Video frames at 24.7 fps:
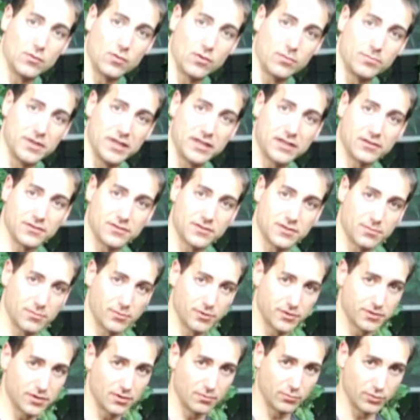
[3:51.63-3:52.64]

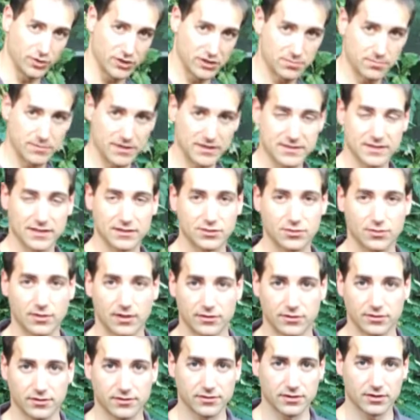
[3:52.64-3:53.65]
anaerobic on the bottom, which means
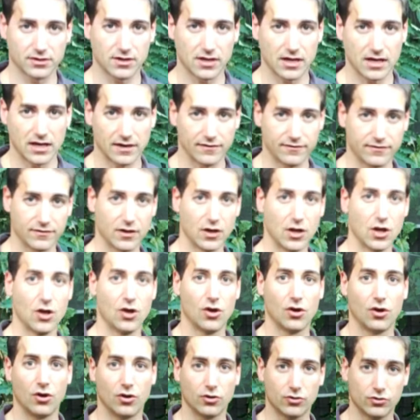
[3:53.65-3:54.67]
that you are not going to
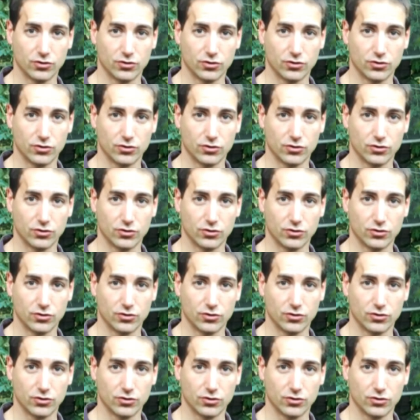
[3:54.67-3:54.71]
have